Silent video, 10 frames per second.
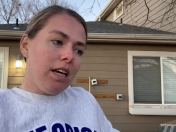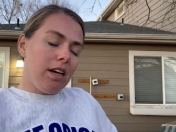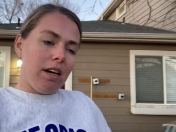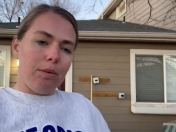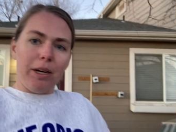
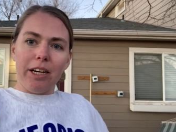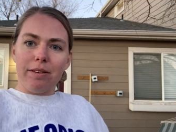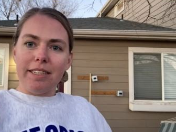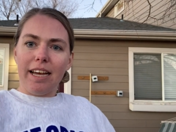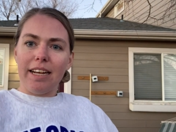uh, when I go
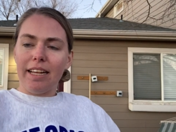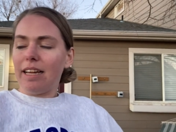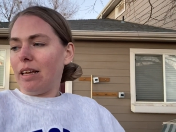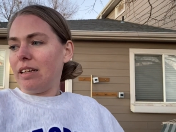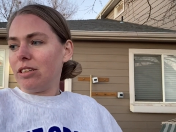inside.
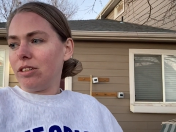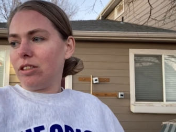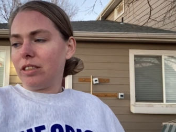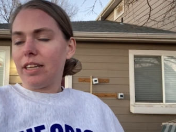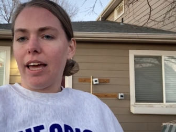I just
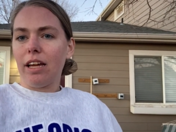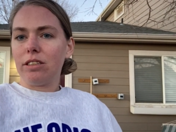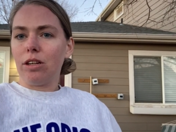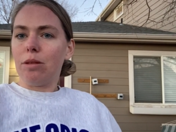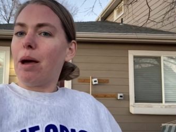took Skye out
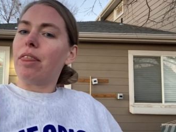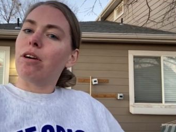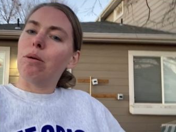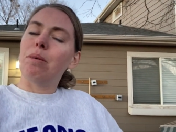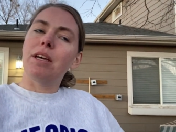to go to the
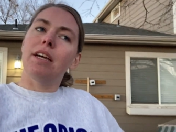bathroom.